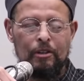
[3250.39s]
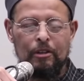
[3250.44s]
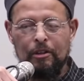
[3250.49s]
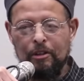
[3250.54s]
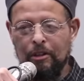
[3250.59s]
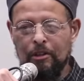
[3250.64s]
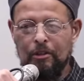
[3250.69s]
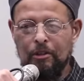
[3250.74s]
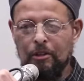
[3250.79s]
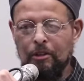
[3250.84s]

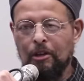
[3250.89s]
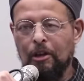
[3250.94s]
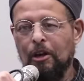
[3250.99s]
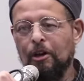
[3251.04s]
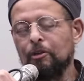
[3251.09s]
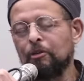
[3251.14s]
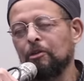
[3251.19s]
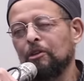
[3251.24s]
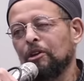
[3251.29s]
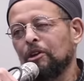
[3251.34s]
in their
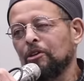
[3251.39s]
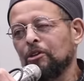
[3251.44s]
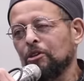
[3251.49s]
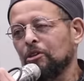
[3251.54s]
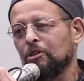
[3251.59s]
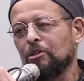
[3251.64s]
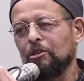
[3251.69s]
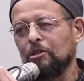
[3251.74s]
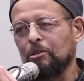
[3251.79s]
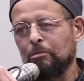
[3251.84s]

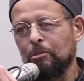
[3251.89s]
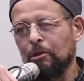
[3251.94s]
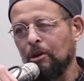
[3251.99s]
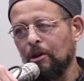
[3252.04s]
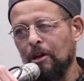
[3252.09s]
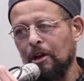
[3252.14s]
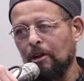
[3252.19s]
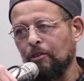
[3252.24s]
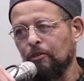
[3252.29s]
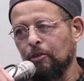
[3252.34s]
congregations,
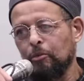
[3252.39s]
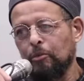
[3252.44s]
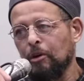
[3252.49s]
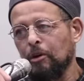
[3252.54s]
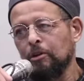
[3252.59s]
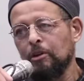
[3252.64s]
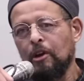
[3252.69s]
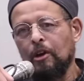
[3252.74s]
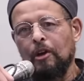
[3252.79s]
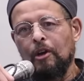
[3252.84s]
but
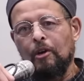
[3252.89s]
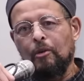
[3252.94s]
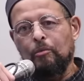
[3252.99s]
everyone